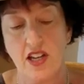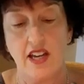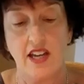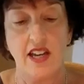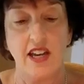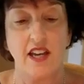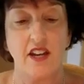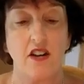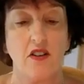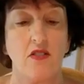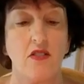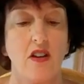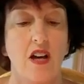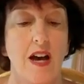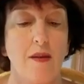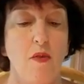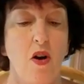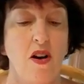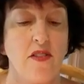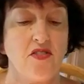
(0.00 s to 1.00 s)
and it'll
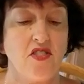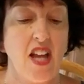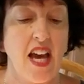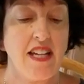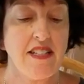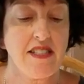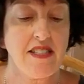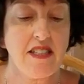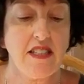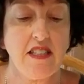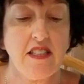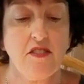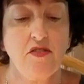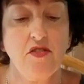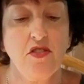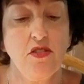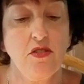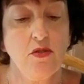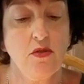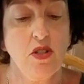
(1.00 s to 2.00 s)
come off nicely if
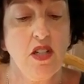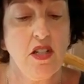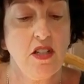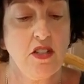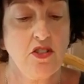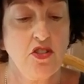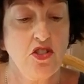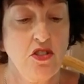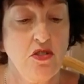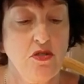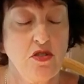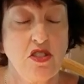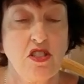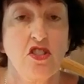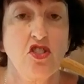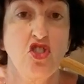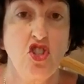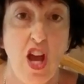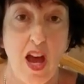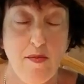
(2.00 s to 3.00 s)
you choose to
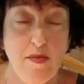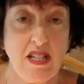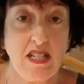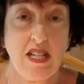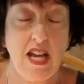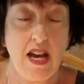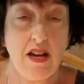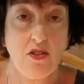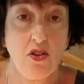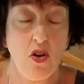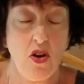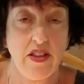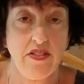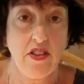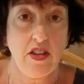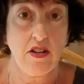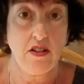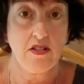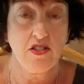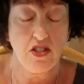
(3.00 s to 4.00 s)
jam it down on
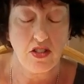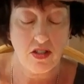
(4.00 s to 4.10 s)
there so